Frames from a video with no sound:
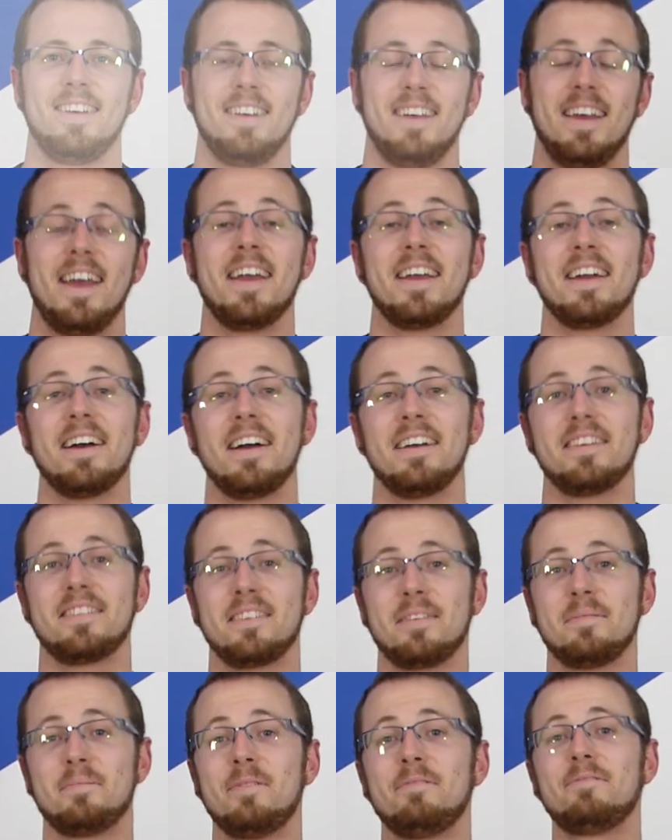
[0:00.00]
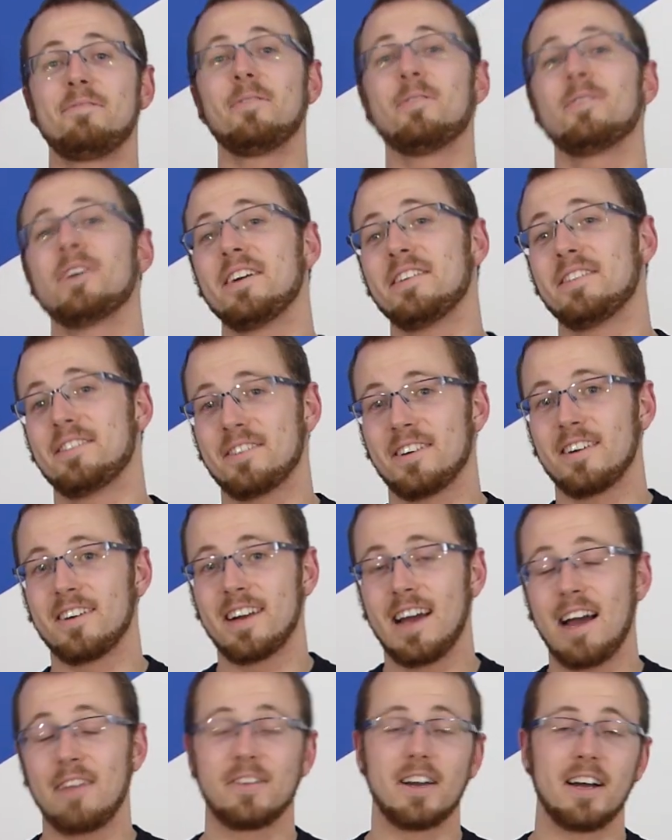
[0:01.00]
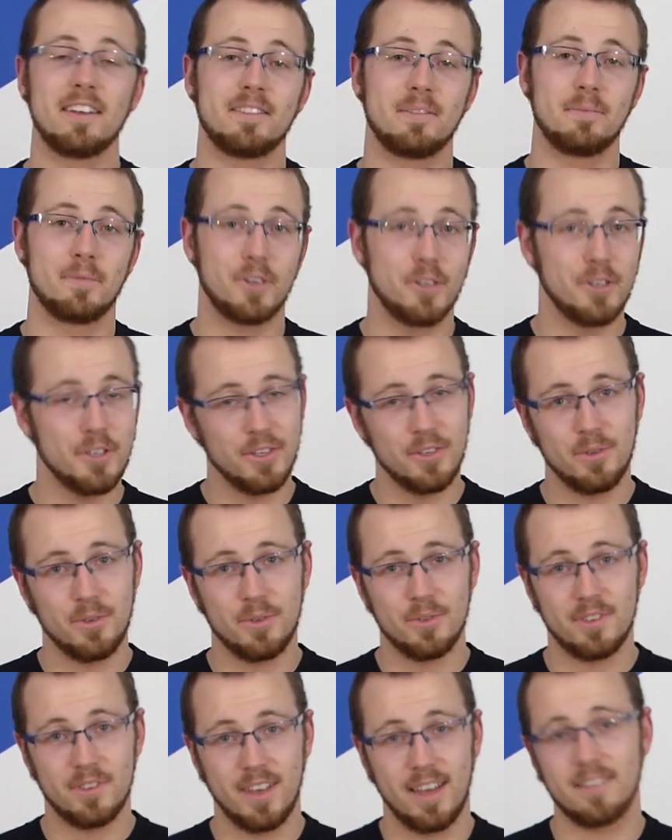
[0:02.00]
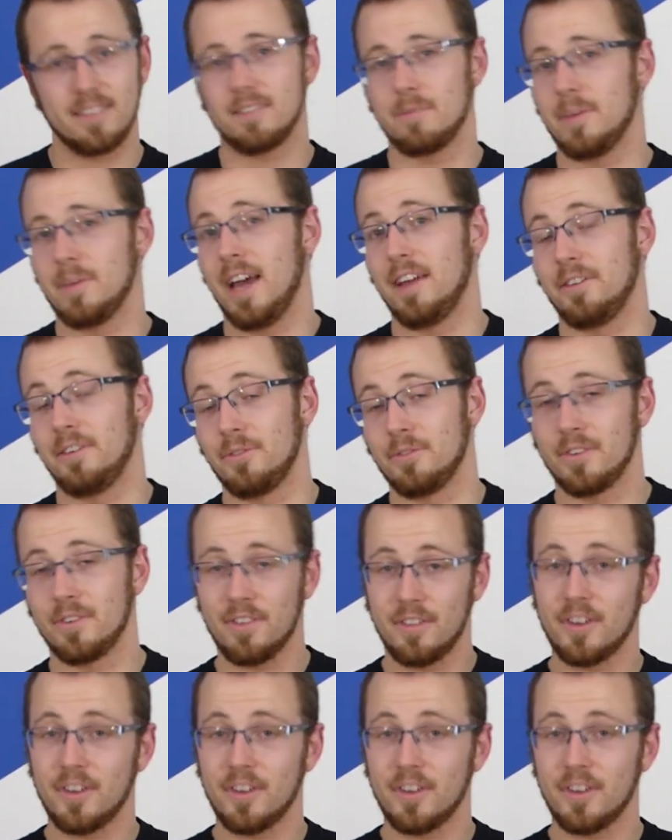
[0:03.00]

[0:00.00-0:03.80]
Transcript: Hey guys, before I start, I've got some good news and some bad news.